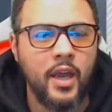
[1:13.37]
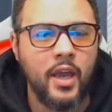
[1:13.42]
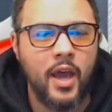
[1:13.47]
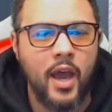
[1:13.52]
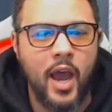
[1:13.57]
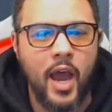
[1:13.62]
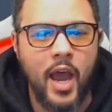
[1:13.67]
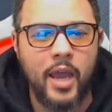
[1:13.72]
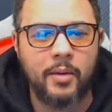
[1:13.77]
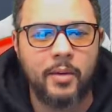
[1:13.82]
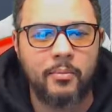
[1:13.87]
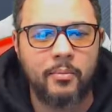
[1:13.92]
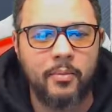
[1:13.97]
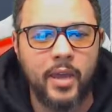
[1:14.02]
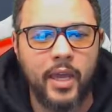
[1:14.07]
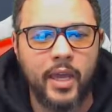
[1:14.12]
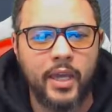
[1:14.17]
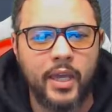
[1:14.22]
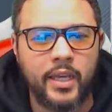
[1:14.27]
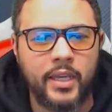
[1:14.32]
I
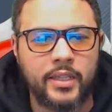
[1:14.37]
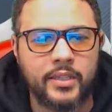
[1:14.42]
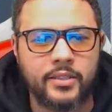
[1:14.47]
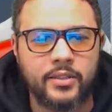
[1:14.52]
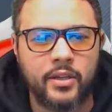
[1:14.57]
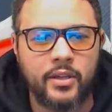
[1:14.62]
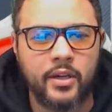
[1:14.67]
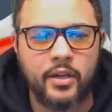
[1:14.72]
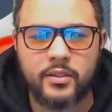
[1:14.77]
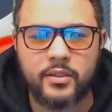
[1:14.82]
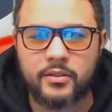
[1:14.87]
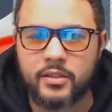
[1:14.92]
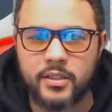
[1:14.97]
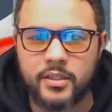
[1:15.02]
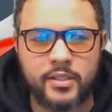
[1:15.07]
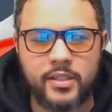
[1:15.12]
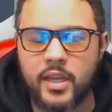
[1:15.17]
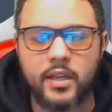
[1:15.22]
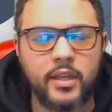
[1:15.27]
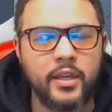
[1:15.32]
may start to
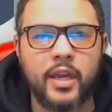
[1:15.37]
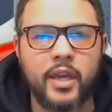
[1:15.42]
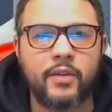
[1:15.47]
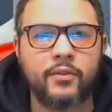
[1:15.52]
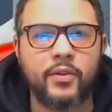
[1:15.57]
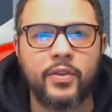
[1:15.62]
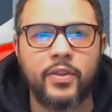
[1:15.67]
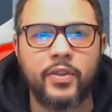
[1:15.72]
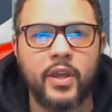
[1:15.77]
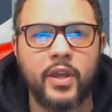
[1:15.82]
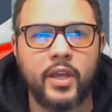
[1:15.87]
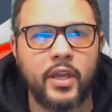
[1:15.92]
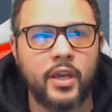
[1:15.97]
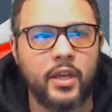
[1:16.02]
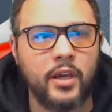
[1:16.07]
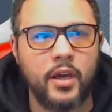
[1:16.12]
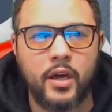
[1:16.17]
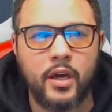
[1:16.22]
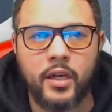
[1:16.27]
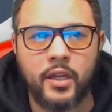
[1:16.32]
selling everything and
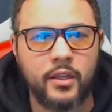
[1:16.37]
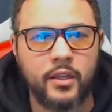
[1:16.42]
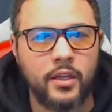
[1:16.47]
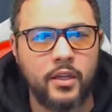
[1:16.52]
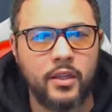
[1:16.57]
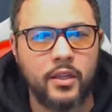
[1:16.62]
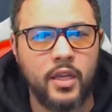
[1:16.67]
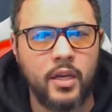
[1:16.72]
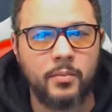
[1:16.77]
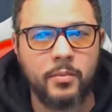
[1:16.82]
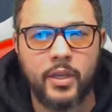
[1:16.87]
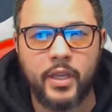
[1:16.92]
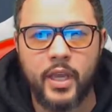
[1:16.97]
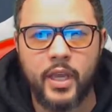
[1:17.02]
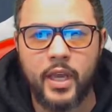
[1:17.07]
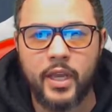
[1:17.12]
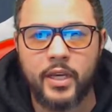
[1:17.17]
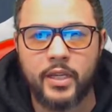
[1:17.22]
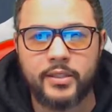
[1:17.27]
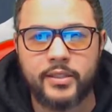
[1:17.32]
gutting the club
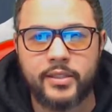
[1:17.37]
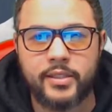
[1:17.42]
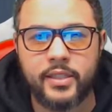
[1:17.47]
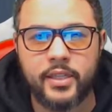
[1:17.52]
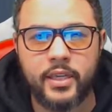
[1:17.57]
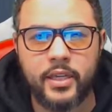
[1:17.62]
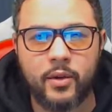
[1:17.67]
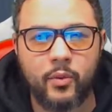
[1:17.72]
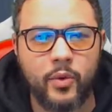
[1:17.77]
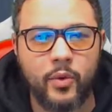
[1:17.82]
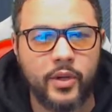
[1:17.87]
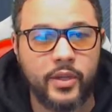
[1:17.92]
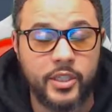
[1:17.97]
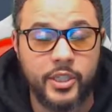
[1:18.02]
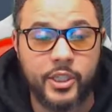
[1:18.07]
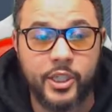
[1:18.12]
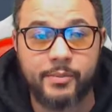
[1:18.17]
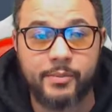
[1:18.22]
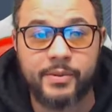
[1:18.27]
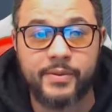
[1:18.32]
again and seeing where the
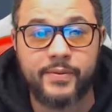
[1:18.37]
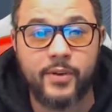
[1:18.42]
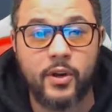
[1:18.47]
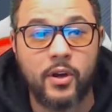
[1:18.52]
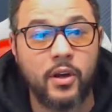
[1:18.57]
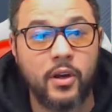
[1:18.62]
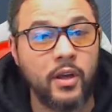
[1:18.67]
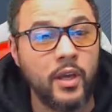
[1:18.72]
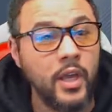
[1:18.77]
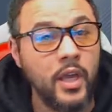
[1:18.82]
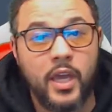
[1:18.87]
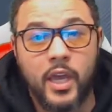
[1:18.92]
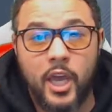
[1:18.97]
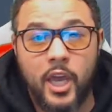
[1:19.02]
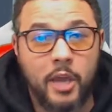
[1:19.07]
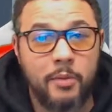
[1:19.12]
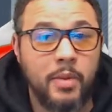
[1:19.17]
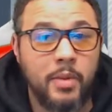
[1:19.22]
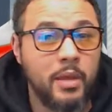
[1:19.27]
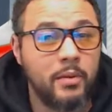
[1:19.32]
chips fall.
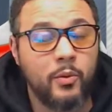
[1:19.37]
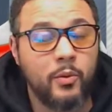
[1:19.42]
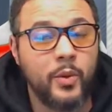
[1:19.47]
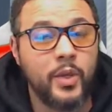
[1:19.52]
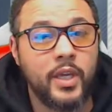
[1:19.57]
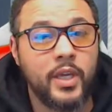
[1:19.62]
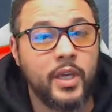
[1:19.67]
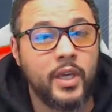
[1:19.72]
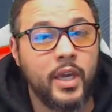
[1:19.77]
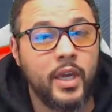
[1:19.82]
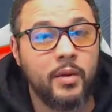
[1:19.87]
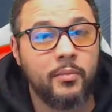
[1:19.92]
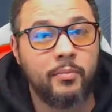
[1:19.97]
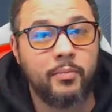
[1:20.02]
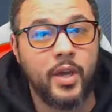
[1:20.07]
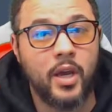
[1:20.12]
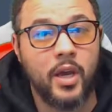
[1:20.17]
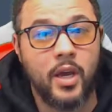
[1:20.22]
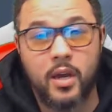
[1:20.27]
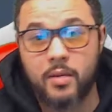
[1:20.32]
And maybe we can get
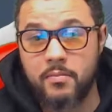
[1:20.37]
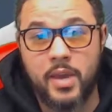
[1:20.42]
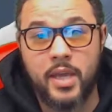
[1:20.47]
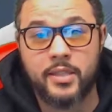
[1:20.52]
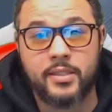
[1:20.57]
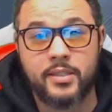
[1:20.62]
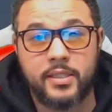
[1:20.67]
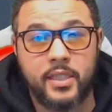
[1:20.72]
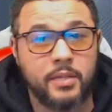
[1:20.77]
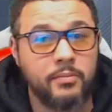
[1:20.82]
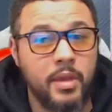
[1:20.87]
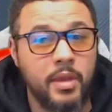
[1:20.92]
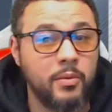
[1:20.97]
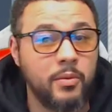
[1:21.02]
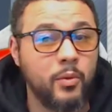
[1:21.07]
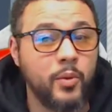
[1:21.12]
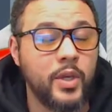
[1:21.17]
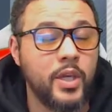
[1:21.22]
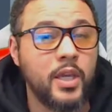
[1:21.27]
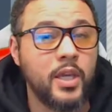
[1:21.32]
uh, Messi. Maybe
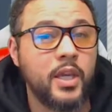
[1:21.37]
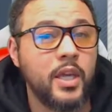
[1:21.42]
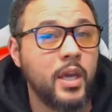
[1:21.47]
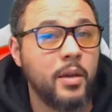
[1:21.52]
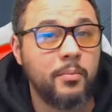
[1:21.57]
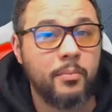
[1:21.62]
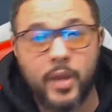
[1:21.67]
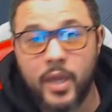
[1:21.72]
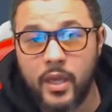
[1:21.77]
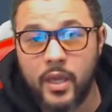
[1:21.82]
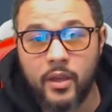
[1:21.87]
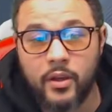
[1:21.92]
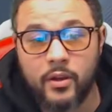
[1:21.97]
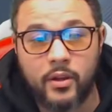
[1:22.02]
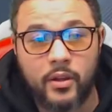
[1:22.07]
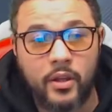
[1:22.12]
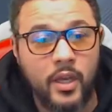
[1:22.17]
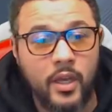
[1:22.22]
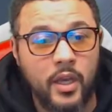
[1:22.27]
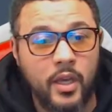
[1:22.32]
we can get Bale.
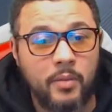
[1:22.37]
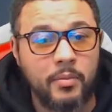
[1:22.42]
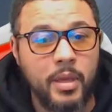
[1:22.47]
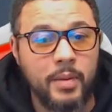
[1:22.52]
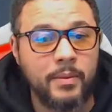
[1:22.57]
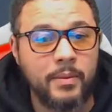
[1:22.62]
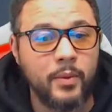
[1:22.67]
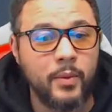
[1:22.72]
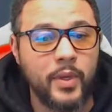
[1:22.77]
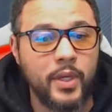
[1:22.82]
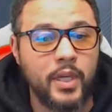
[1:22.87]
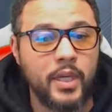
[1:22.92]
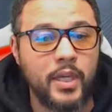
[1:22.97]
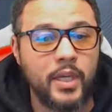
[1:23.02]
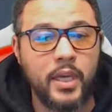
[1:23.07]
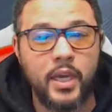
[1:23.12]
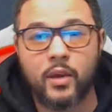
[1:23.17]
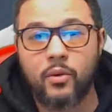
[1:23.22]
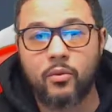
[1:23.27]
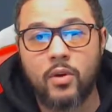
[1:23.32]
Maybe we could
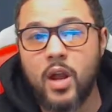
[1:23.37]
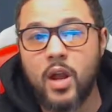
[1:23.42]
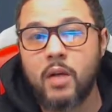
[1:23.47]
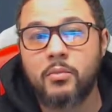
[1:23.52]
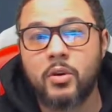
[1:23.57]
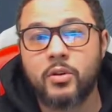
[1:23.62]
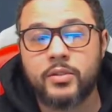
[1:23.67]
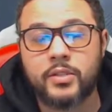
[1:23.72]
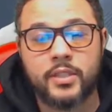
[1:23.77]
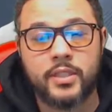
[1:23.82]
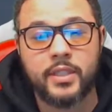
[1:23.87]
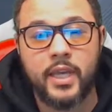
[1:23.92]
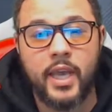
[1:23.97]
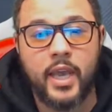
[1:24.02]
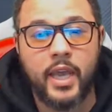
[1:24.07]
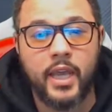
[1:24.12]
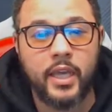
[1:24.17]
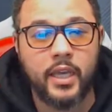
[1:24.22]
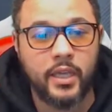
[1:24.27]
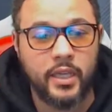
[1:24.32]
get Ramos and De
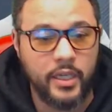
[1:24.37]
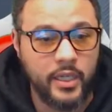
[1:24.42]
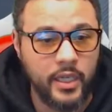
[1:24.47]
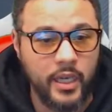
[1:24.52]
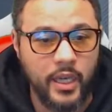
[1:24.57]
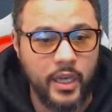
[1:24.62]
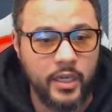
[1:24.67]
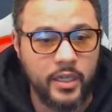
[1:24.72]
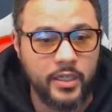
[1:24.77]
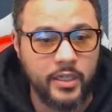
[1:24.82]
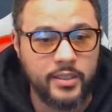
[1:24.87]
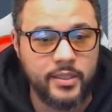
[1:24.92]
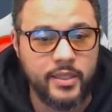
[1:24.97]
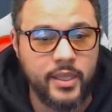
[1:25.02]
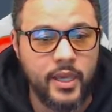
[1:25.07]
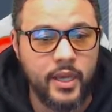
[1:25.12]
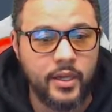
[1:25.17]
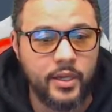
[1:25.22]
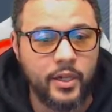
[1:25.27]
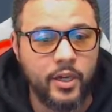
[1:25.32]
Gea again
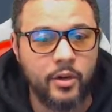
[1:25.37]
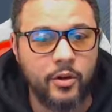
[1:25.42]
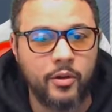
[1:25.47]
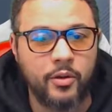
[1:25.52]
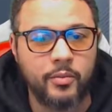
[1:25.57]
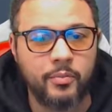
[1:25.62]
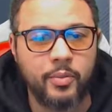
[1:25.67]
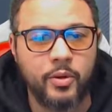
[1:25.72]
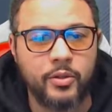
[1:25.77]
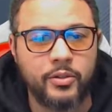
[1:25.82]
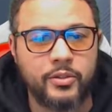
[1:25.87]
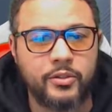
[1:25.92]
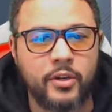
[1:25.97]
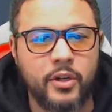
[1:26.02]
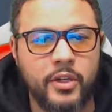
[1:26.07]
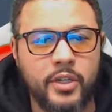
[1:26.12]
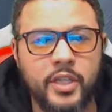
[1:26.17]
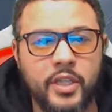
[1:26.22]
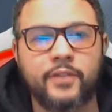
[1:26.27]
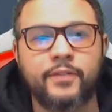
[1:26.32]
instead, you know, and bolster our
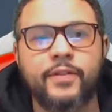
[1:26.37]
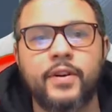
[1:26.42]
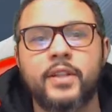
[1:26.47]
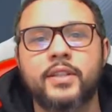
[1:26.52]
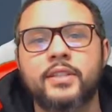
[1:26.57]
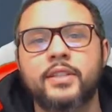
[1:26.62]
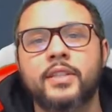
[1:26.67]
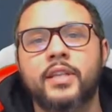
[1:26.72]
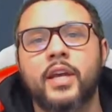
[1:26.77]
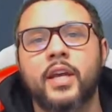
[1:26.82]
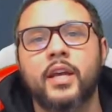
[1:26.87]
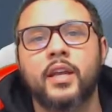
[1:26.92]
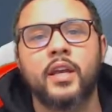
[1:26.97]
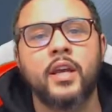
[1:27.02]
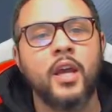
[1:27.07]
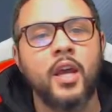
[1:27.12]
defense again.